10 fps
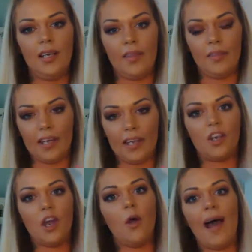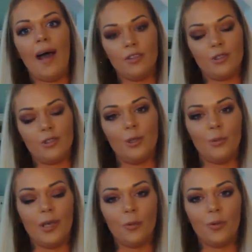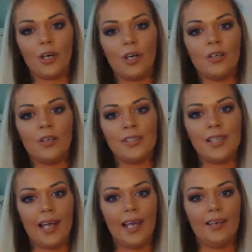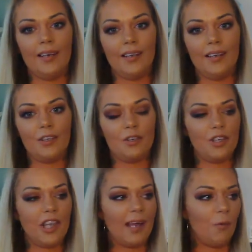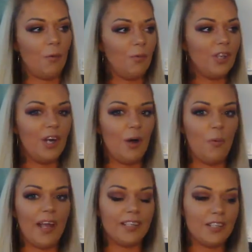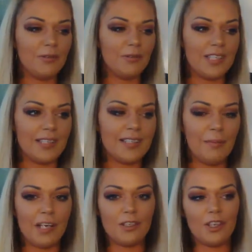and like go out into the real world and like, you know, wait till you see somebody.